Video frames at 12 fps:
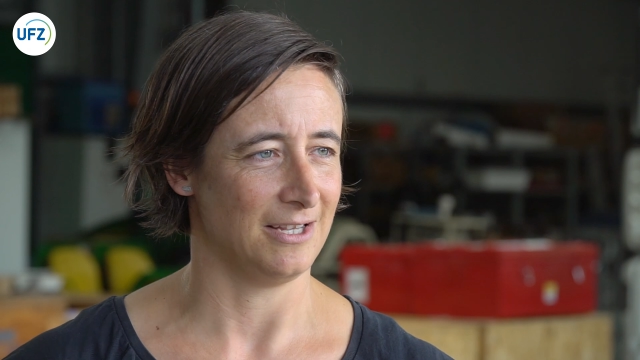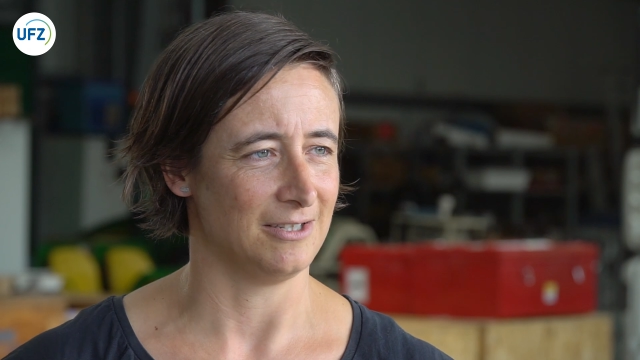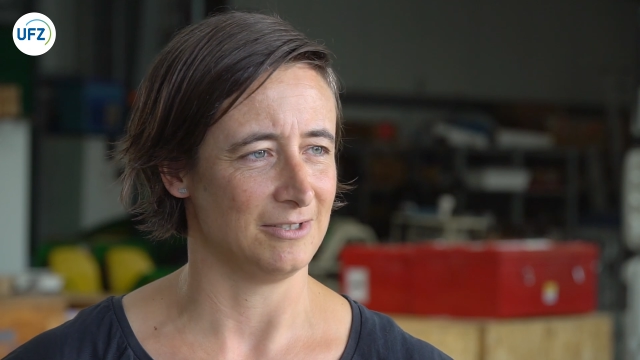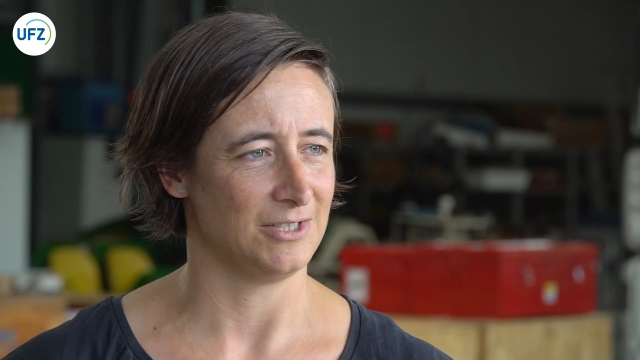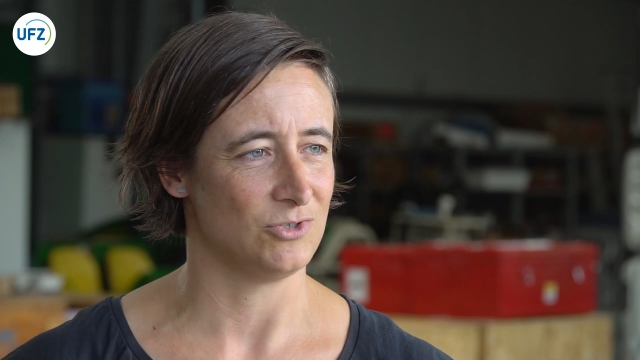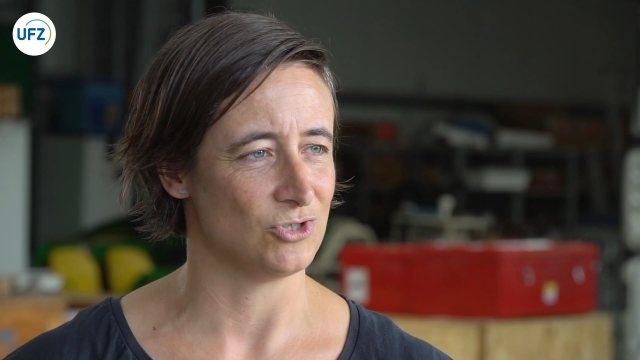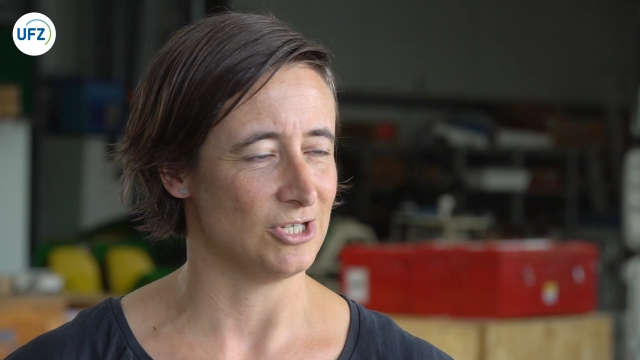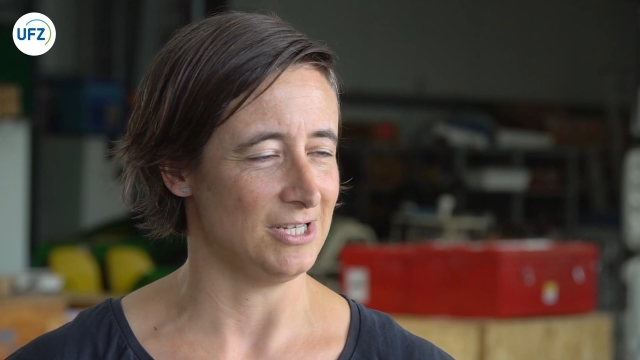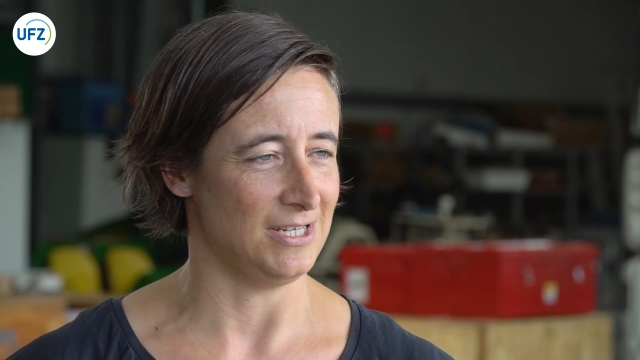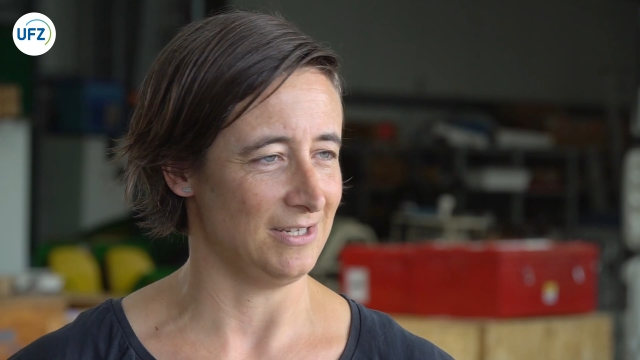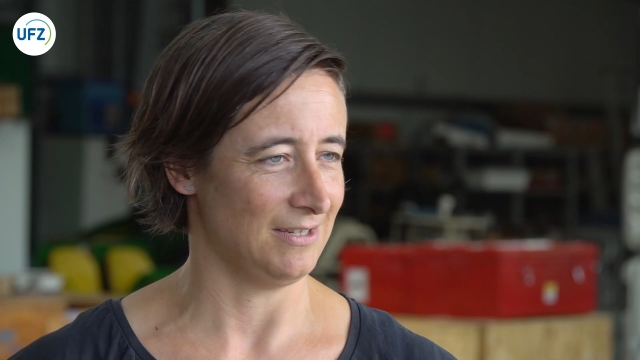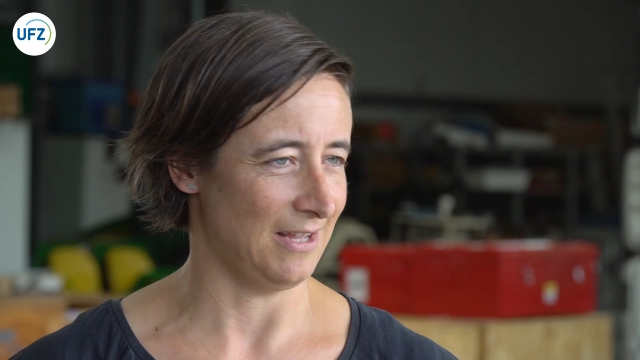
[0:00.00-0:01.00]
Uh,
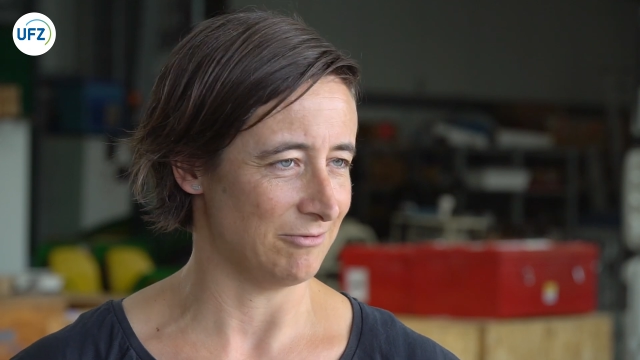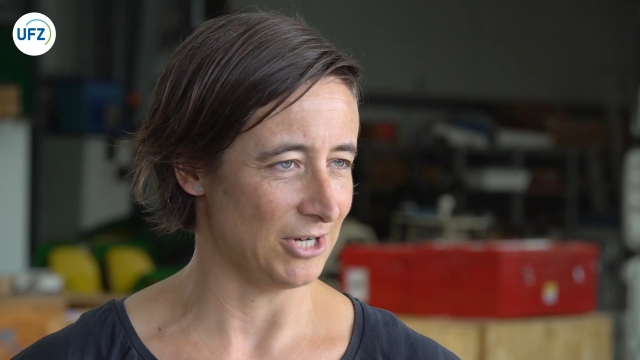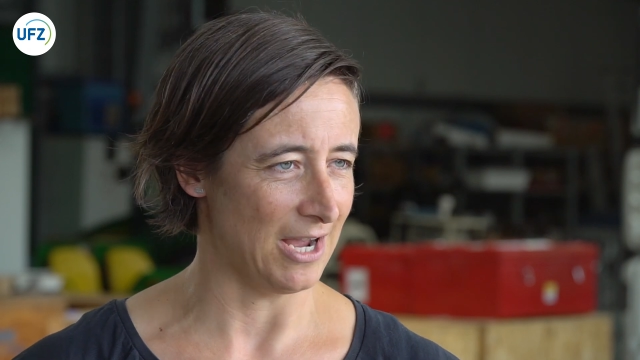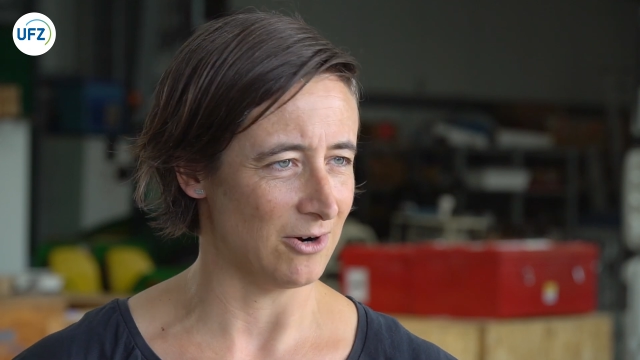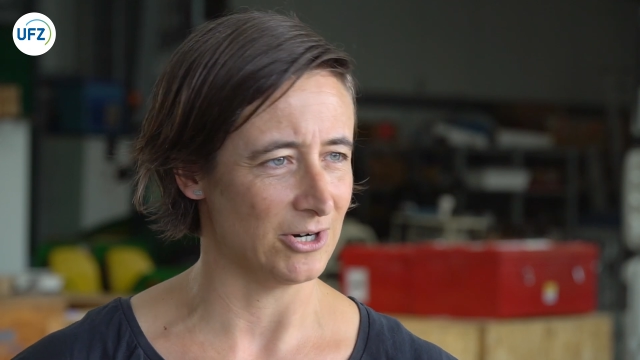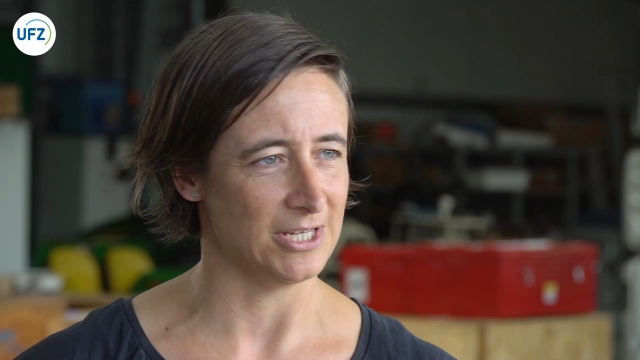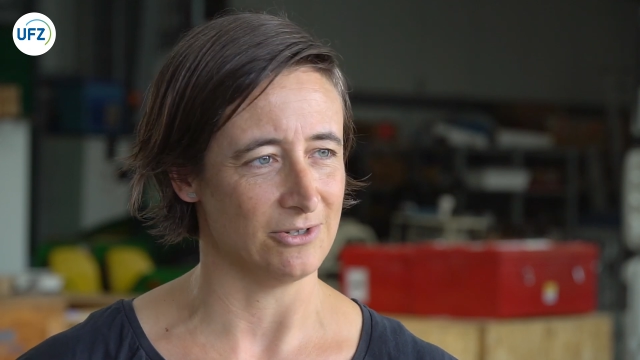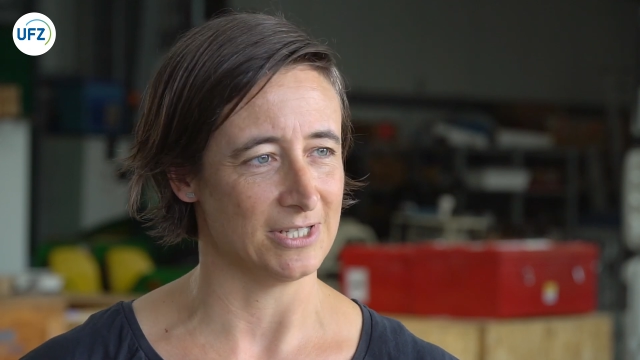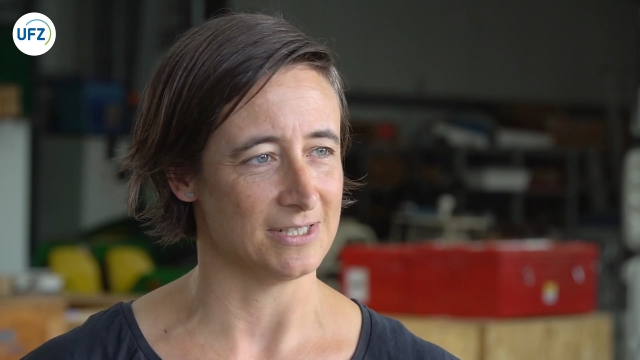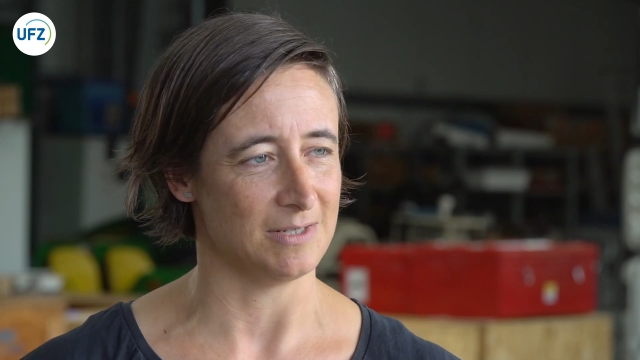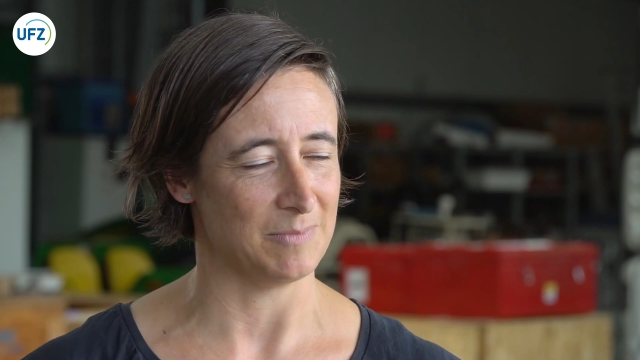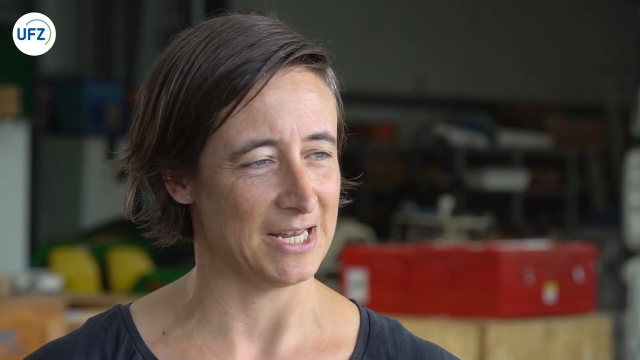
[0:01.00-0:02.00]
usually every hour you can see